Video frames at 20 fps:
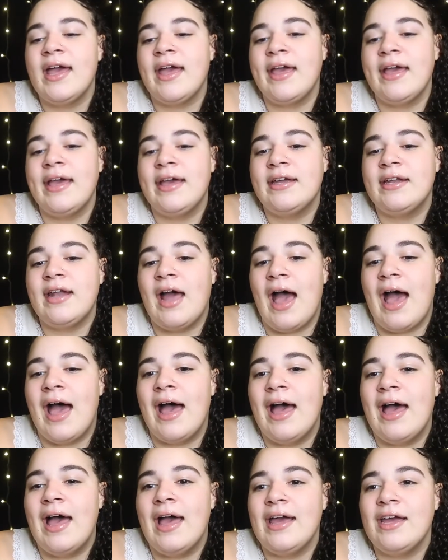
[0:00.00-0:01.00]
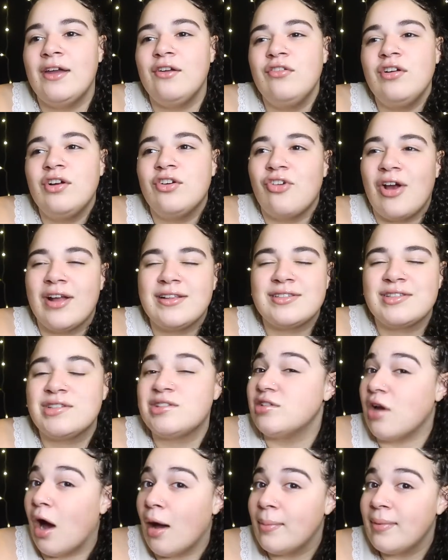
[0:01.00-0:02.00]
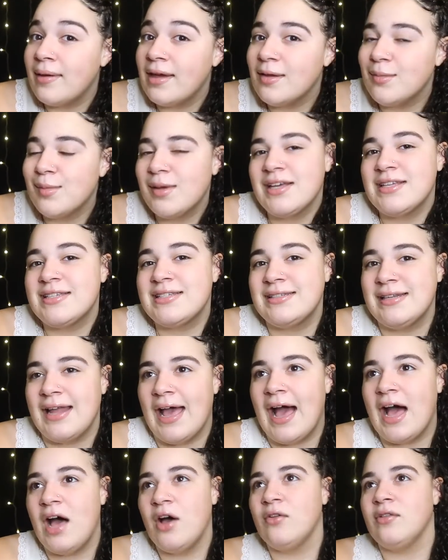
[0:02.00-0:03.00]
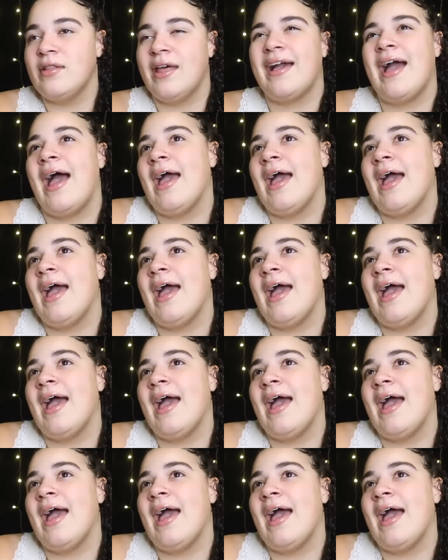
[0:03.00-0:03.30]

and I regret stopping because now, like,